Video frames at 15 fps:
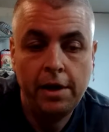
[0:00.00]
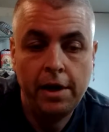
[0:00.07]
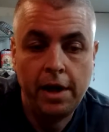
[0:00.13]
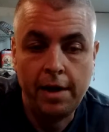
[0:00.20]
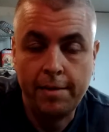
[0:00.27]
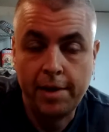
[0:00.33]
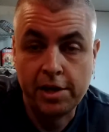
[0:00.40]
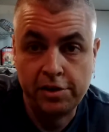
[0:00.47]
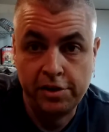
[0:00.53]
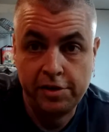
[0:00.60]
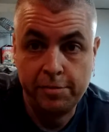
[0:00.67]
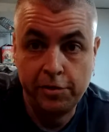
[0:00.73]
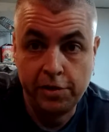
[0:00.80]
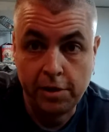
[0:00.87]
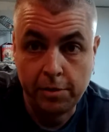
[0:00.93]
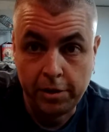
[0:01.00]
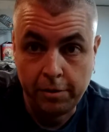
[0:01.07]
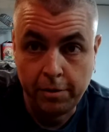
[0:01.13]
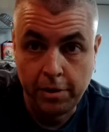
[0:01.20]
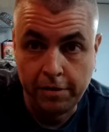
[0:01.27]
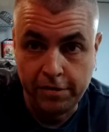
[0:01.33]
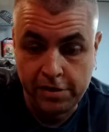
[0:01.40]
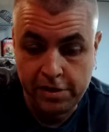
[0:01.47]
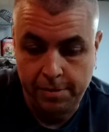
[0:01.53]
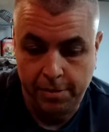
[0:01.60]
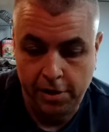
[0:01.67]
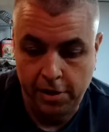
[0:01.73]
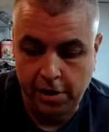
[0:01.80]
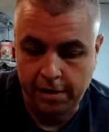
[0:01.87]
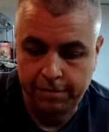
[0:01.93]
actually smooths out really well if you tip it
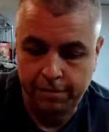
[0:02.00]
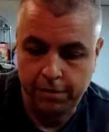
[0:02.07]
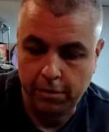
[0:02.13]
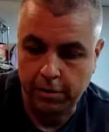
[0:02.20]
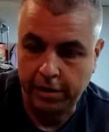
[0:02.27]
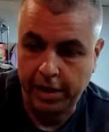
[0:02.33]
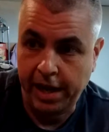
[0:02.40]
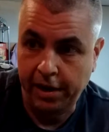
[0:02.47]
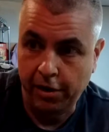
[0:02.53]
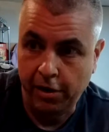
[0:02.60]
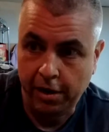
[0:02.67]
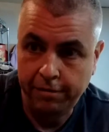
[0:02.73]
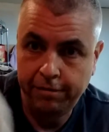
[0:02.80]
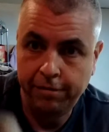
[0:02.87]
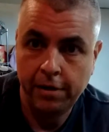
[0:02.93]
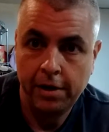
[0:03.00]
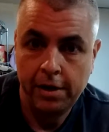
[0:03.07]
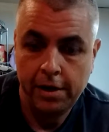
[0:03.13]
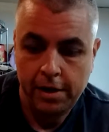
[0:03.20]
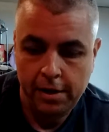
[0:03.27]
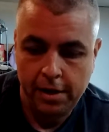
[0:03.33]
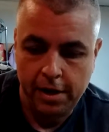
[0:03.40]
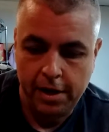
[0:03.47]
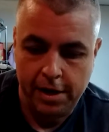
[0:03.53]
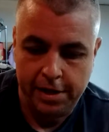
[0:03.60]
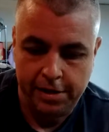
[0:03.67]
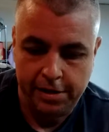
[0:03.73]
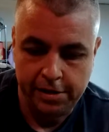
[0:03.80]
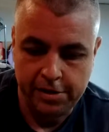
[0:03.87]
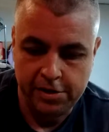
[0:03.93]
off or lay it off. I
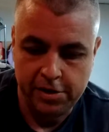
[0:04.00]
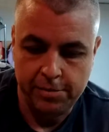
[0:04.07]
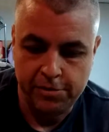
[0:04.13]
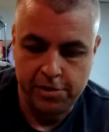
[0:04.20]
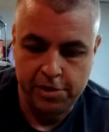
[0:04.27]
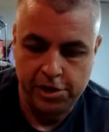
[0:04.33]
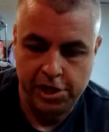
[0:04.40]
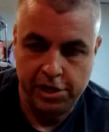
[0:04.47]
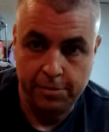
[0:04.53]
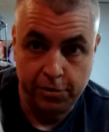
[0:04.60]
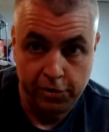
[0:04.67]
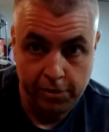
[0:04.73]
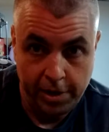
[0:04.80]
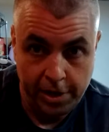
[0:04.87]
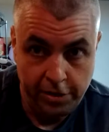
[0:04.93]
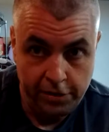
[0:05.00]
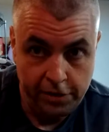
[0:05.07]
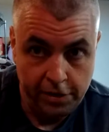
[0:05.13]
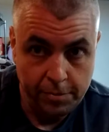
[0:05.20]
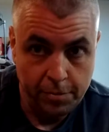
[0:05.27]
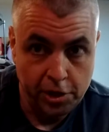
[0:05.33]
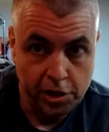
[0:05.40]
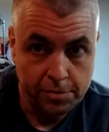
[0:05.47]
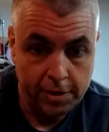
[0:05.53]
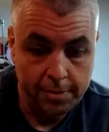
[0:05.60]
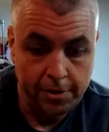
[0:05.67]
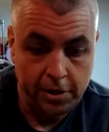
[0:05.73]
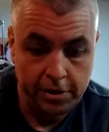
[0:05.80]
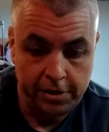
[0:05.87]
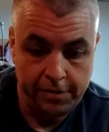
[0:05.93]
think the terms are interchangeable. So I use this brush
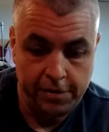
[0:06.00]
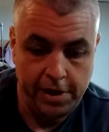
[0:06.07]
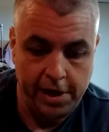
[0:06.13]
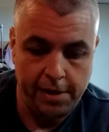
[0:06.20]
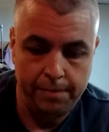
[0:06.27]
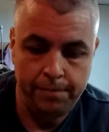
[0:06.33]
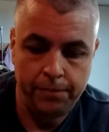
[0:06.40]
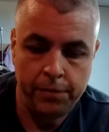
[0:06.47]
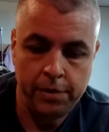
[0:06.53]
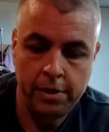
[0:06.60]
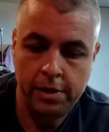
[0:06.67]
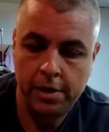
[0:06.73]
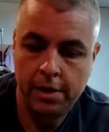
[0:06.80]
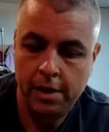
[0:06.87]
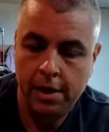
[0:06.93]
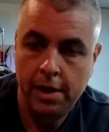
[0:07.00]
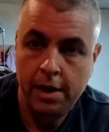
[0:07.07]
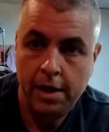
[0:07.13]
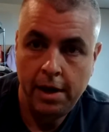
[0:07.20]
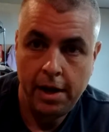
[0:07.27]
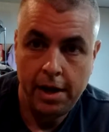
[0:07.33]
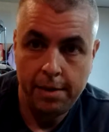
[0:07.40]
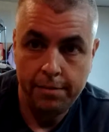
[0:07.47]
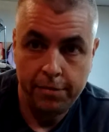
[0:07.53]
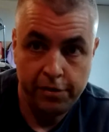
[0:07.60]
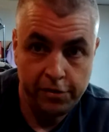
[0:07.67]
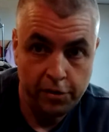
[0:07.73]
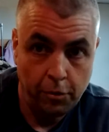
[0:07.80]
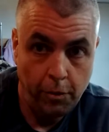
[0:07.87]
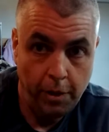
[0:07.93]
primarily for that. This
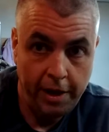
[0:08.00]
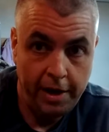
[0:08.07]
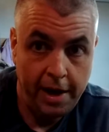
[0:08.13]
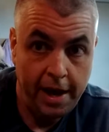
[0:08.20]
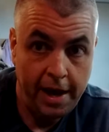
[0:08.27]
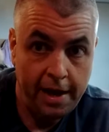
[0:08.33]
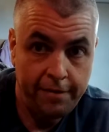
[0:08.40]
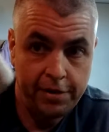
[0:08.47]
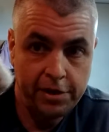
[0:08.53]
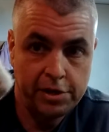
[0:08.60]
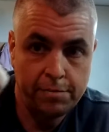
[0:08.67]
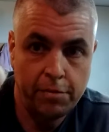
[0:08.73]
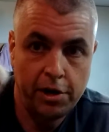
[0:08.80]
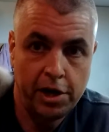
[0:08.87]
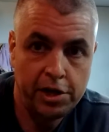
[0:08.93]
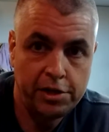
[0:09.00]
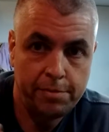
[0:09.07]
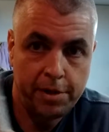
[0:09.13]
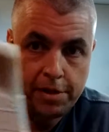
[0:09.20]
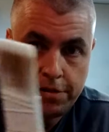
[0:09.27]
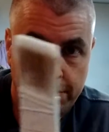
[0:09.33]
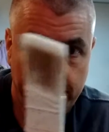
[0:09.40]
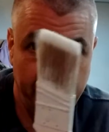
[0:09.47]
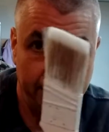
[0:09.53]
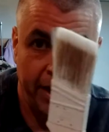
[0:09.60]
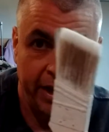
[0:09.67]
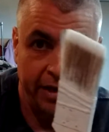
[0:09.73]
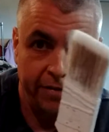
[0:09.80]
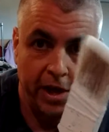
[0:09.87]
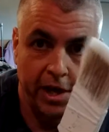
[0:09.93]
is a 1.5 inch brush by the same
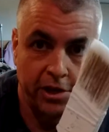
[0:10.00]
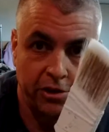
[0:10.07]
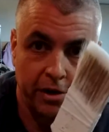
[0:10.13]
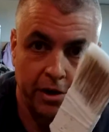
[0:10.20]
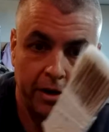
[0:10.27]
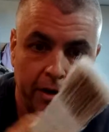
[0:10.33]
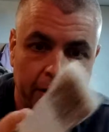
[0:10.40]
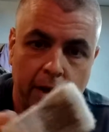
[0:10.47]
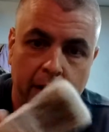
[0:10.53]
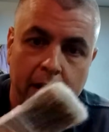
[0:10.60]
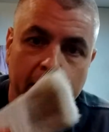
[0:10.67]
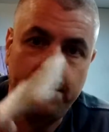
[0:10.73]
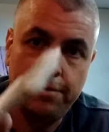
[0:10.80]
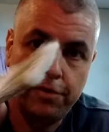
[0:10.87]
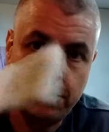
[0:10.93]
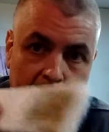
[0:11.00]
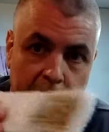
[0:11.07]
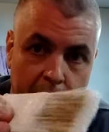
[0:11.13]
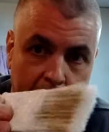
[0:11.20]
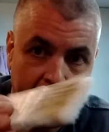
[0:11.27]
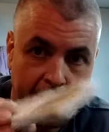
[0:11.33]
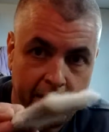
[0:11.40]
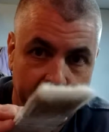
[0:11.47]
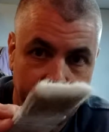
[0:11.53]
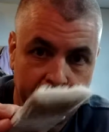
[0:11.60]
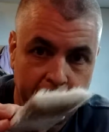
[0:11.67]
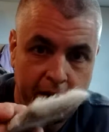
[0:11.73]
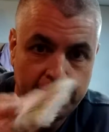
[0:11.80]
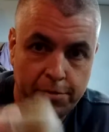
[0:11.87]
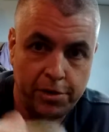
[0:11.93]
manufacturer. It's also an angled
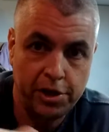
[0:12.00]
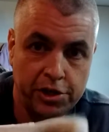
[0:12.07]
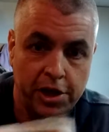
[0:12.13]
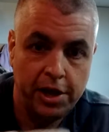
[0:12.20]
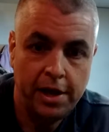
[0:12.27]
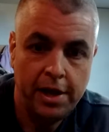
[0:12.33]
sash brush.